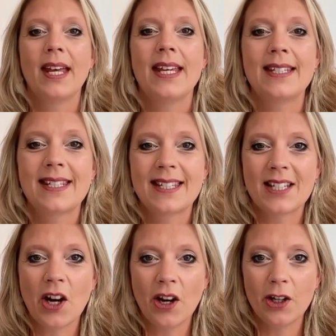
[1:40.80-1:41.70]
is
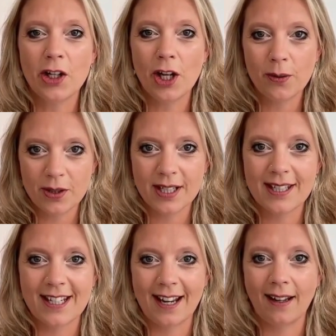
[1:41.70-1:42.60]
start
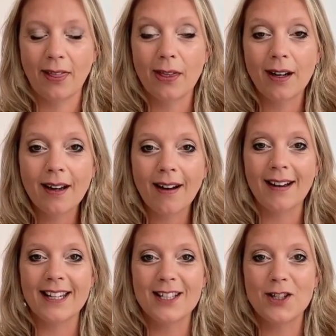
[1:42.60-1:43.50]
noticing the
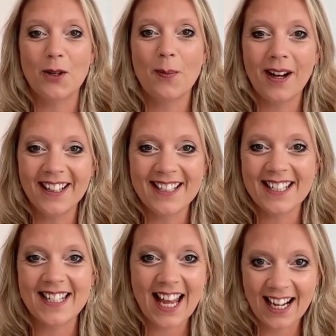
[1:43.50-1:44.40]
lies your mind
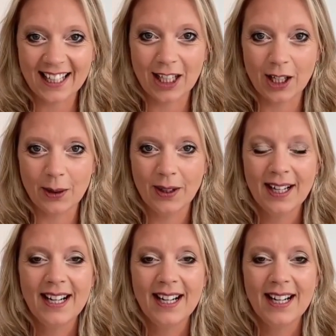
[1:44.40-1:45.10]
is telling you,